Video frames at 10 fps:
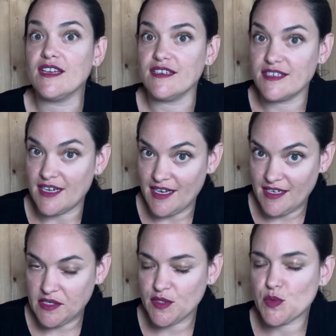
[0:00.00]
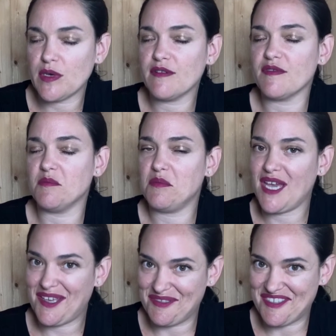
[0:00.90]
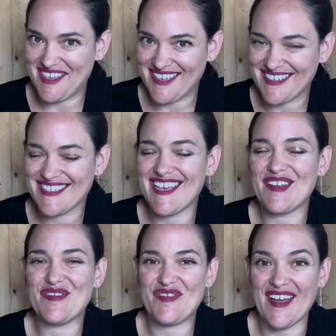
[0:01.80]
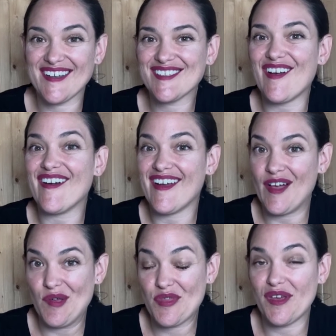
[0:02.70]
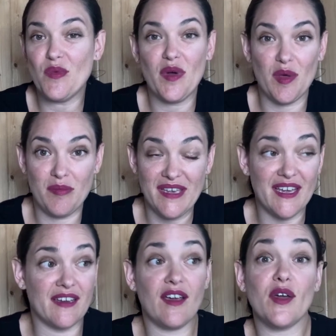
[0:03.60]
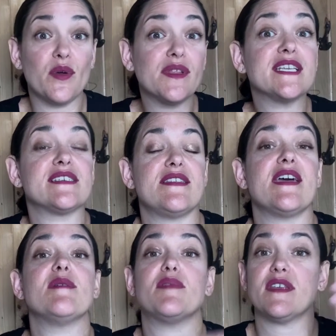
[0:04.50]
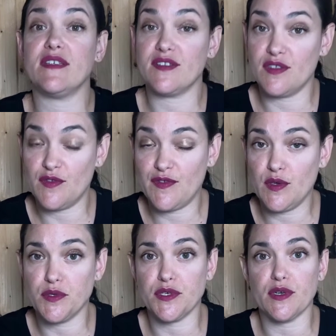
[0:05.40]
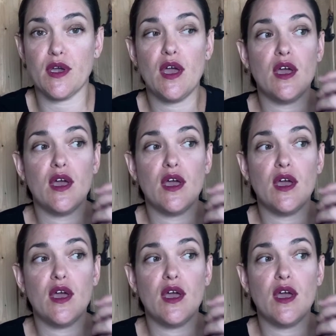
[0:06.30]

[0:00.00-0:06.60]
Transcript: Diet is one of the main things that affects our health and well-being, not only today, but into the future.